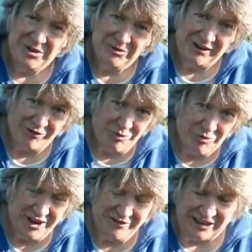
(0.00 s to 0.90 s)
Well, I've got
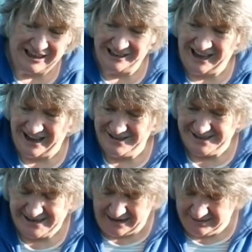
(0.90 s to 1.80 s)
one of the little
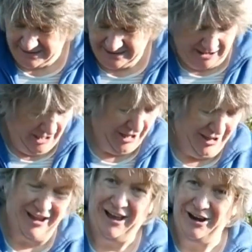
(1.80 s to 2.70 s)
houses out uh,
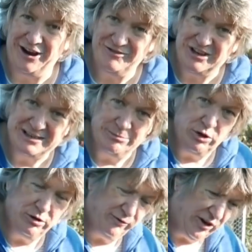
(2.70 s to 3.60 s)
and I've just
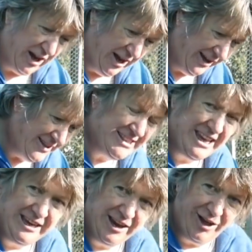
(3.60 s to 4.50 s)
moved a
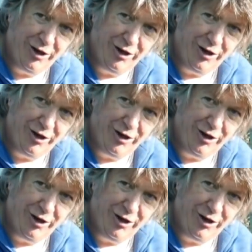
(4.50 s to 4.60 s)
container